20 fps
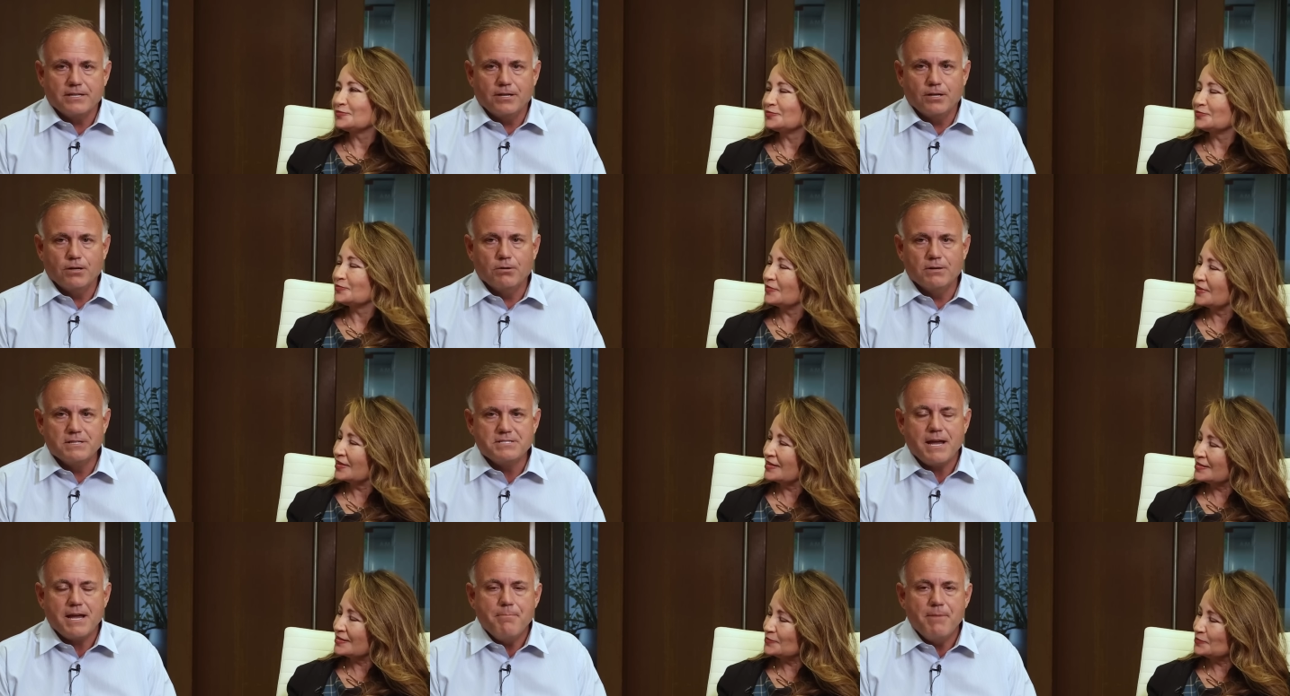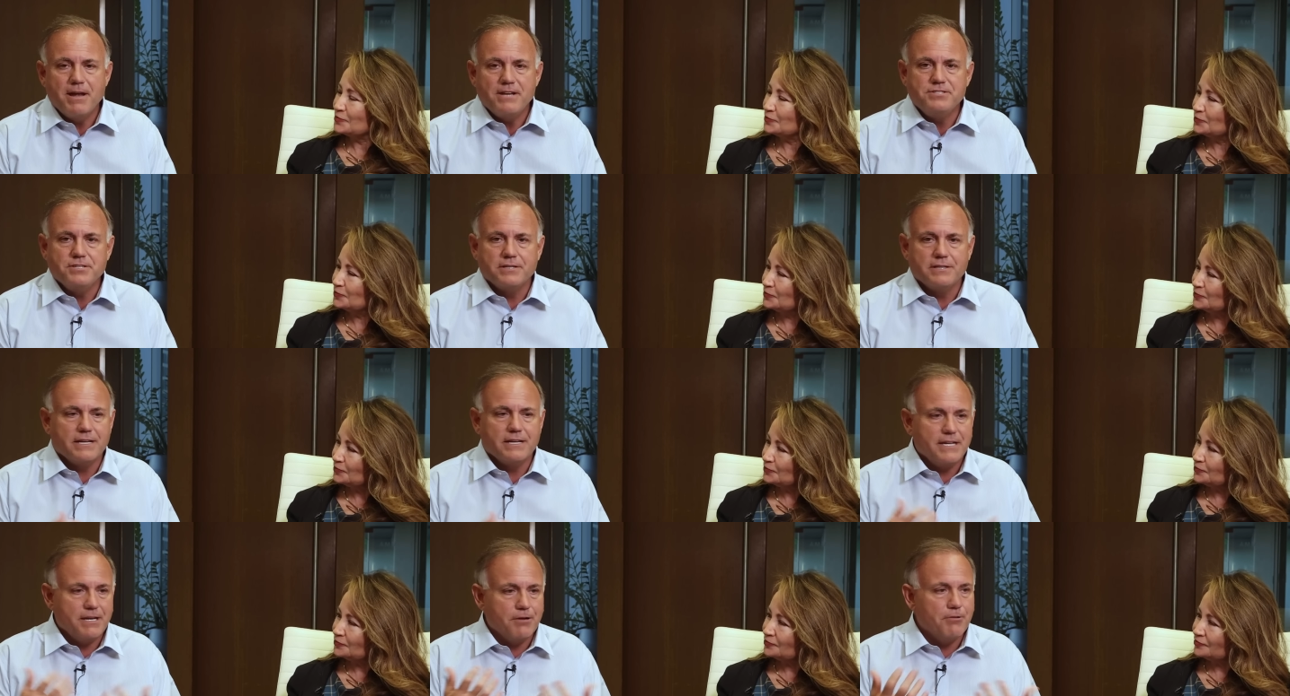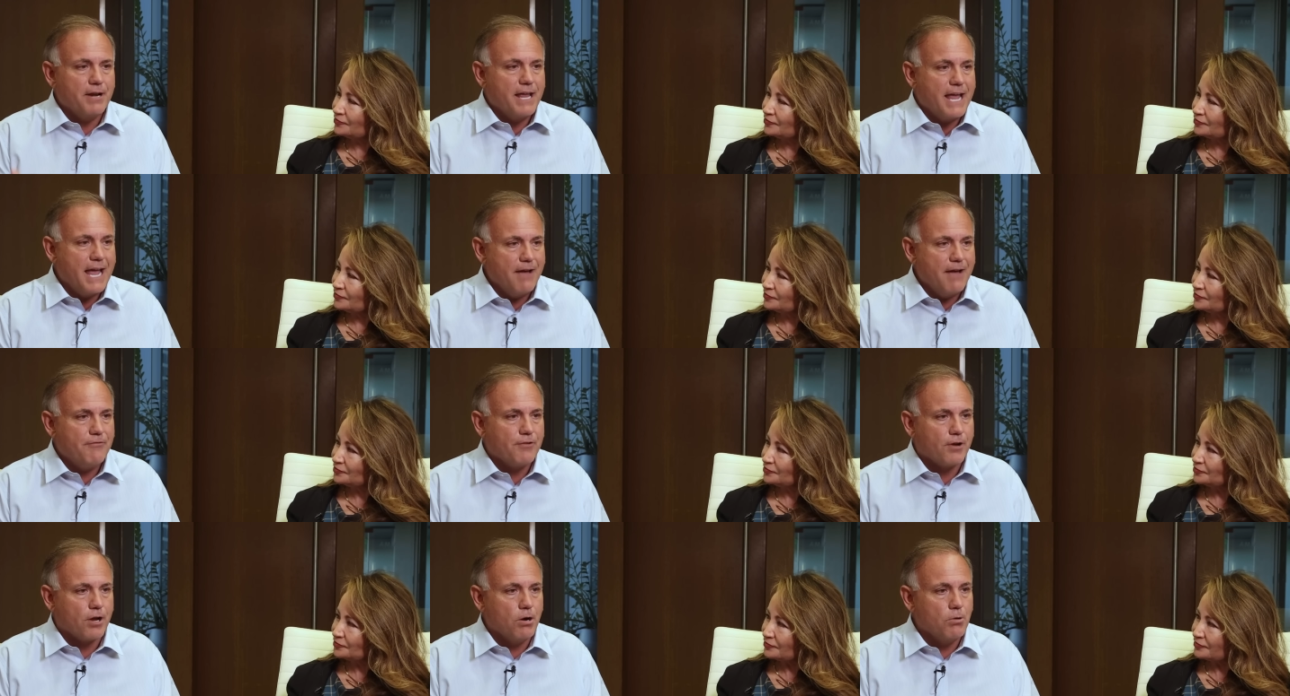Speaker 1: You know, as I mentioned, a year and a
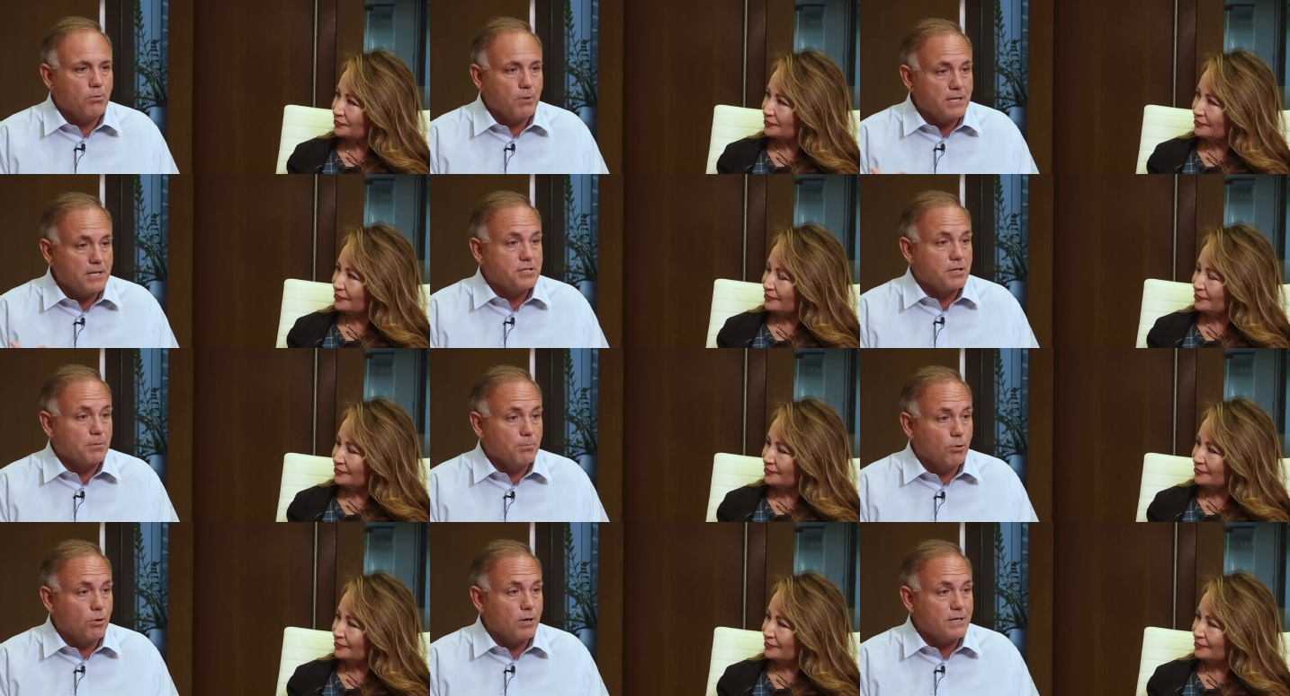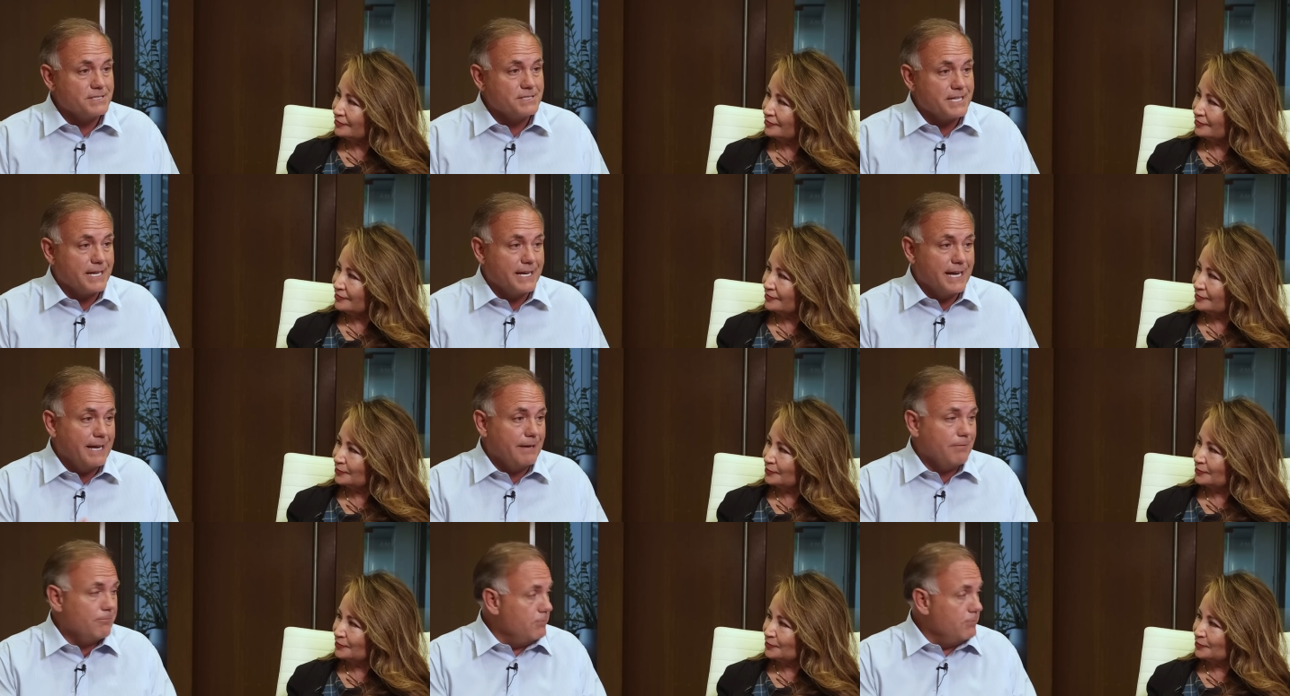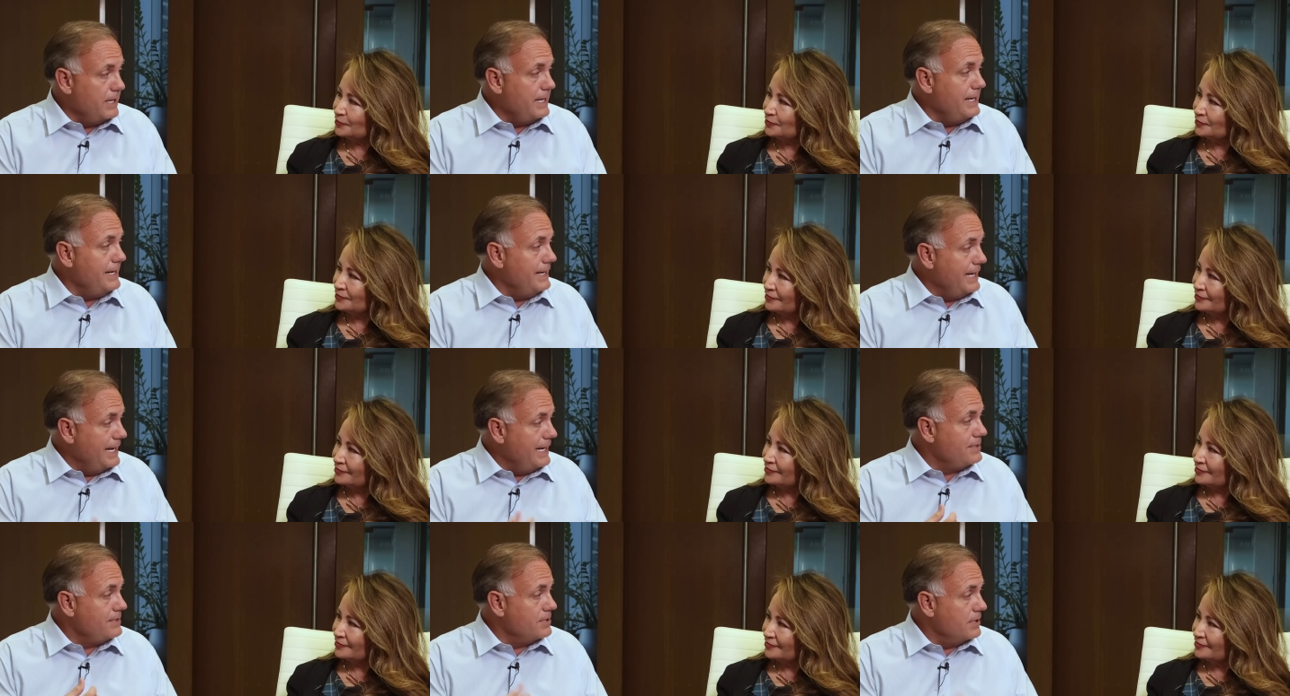half ago, went to the board and said, hey, we
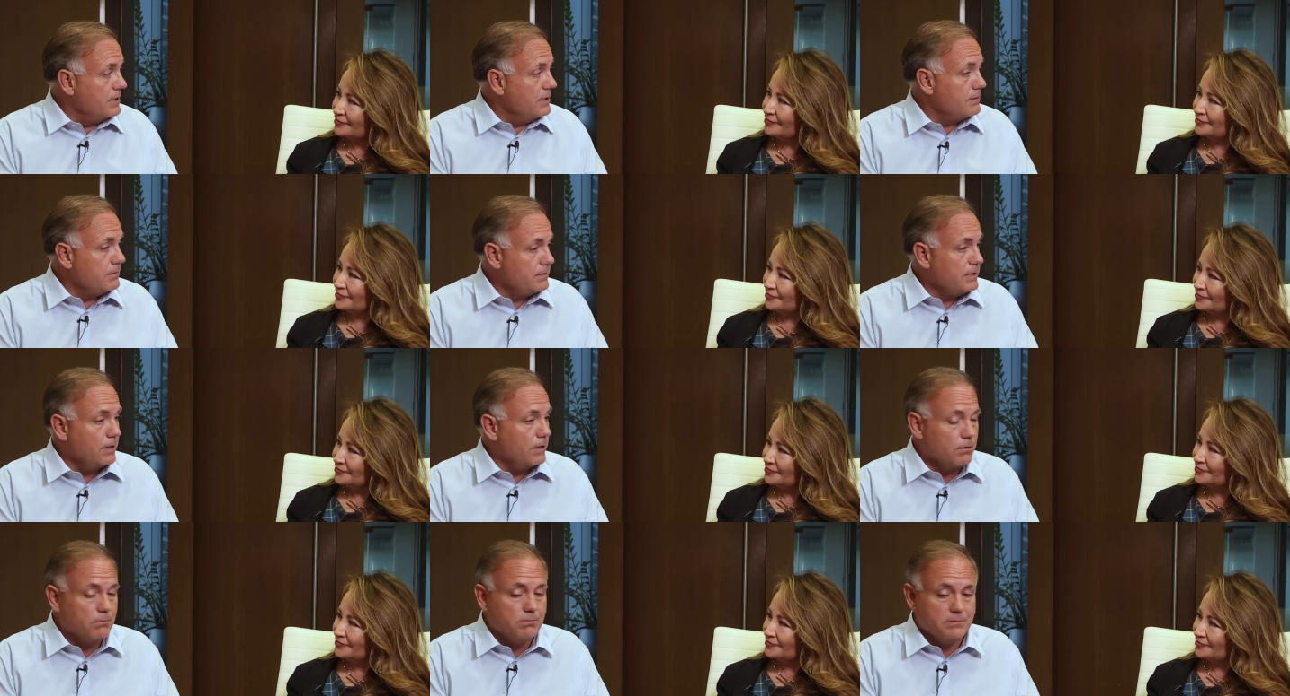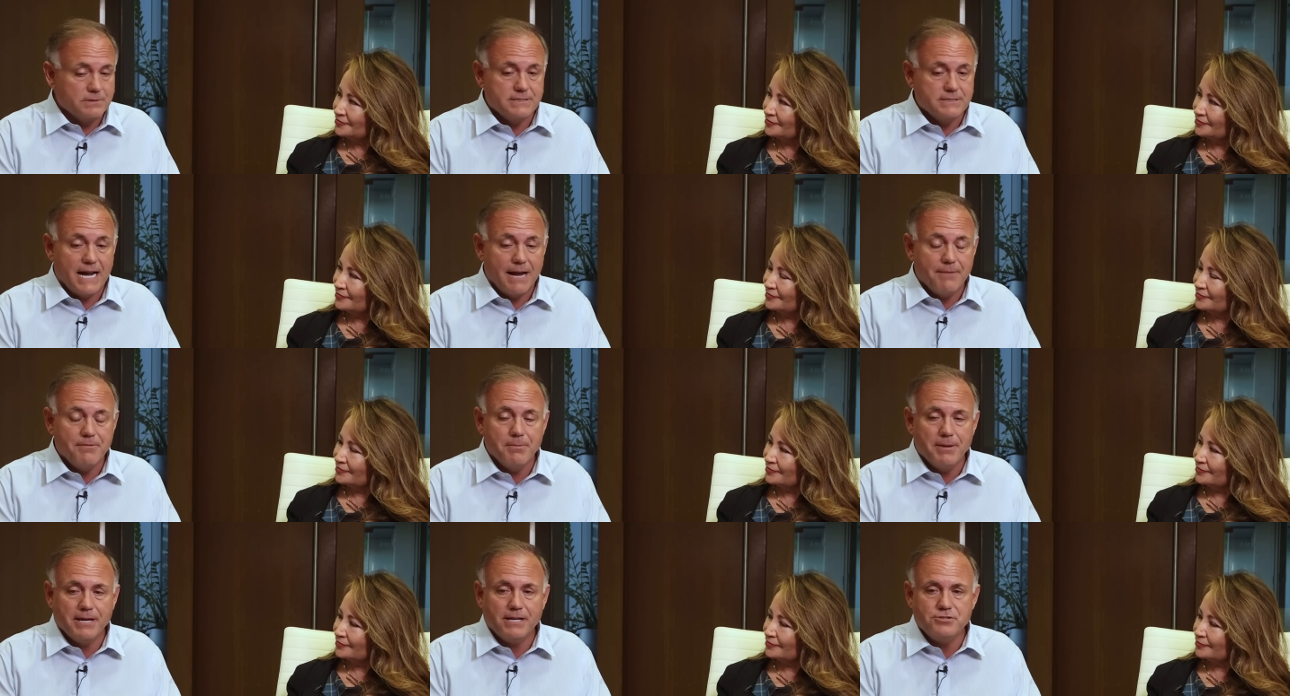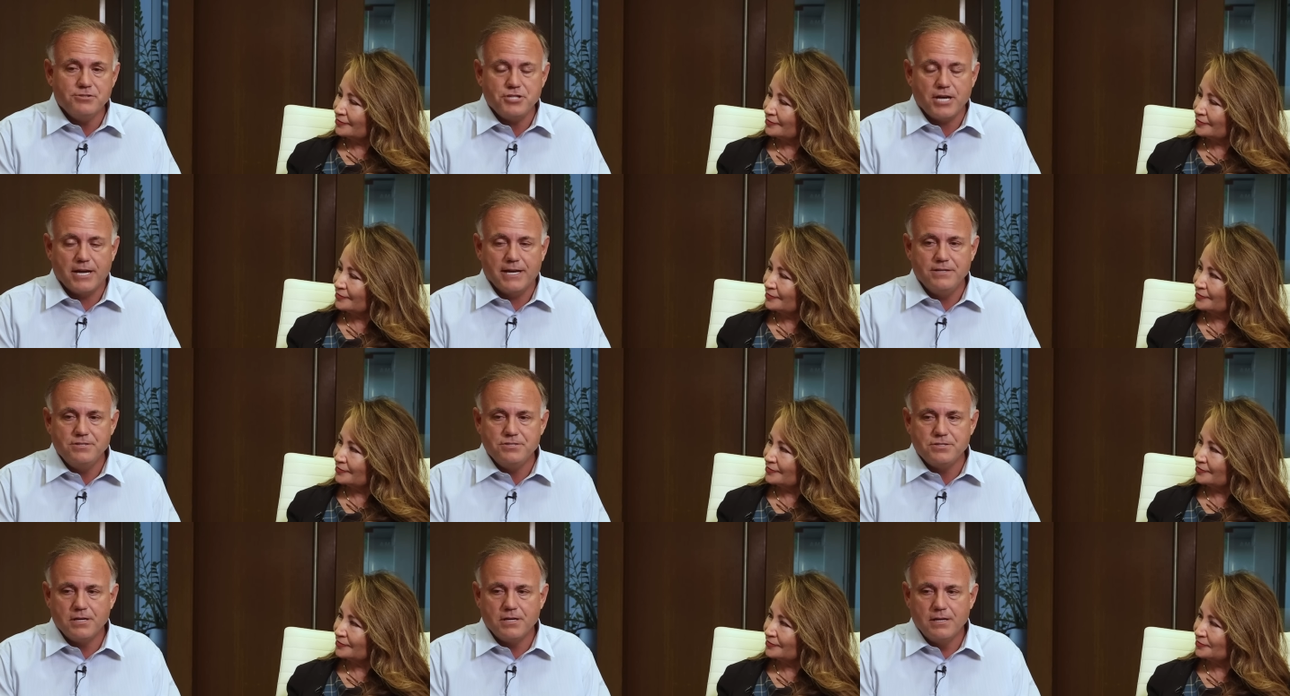need to, you know, time to make a
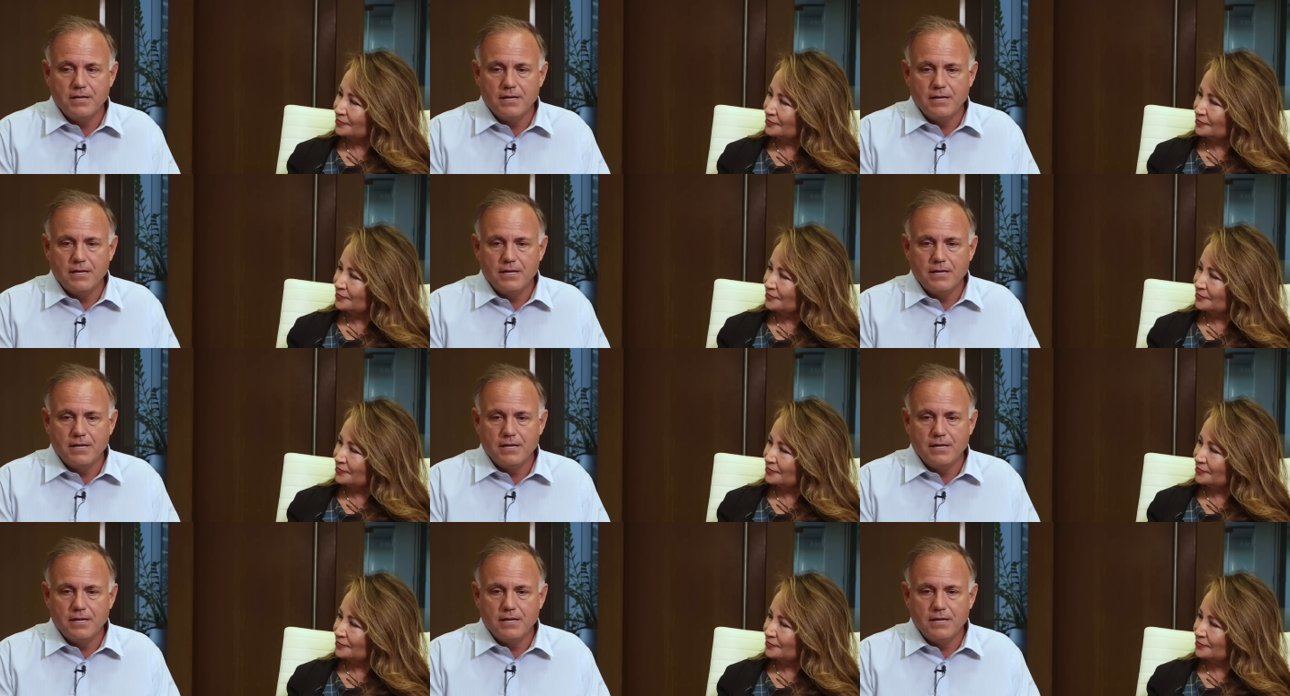change